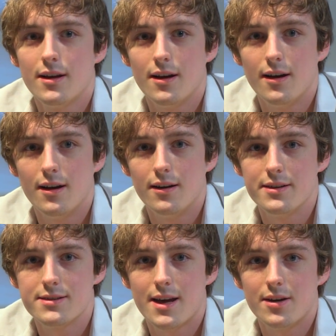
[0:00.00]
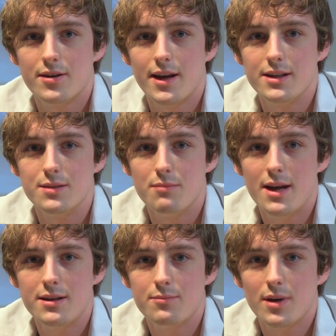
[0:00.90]
on Saturday,
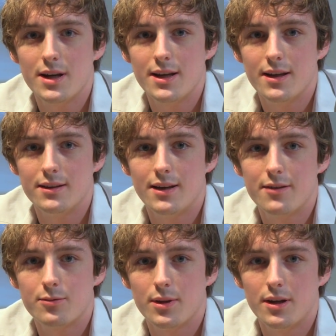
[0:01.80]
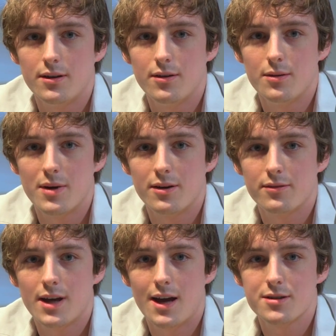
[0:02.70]
demanded money, and left with an unknown amount
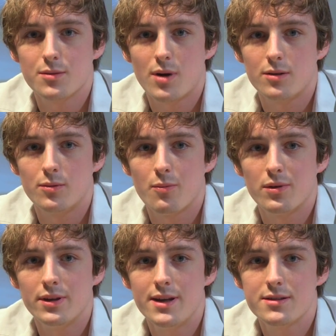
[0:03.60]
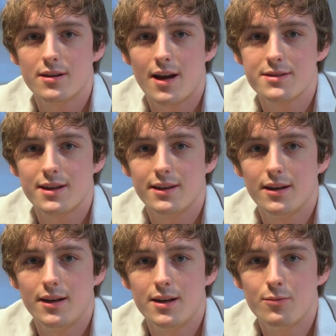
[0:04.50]
of cash. The Brattleboro Police are asking
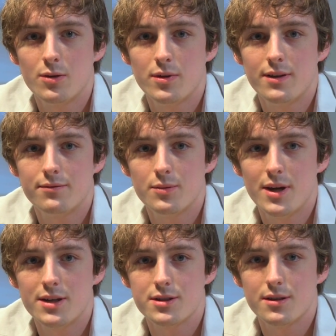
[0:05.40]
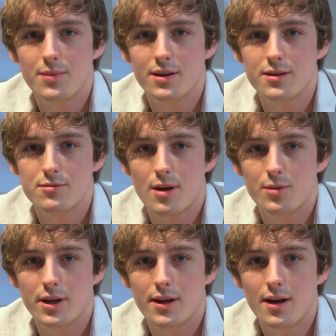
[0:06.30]
that anyone with information about this
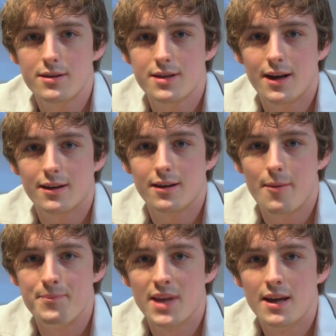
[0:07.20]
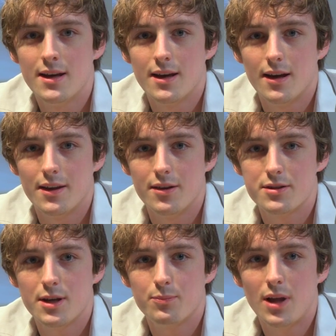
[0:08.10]
robbery contact them. Their
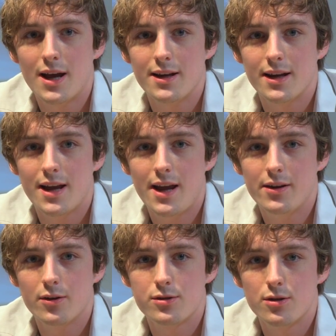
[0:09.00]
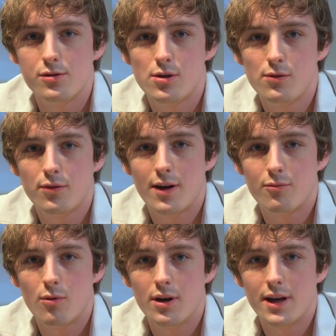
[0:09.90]
tip line at
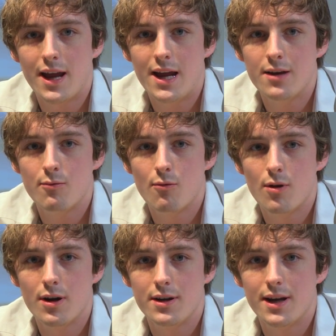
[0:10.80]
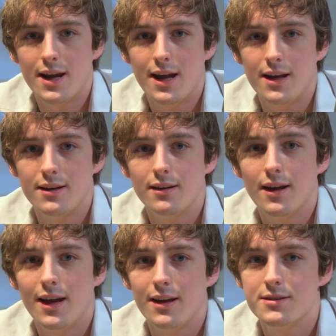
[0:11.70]
802-251-8188.
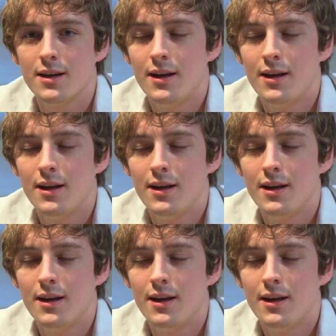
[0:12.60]
All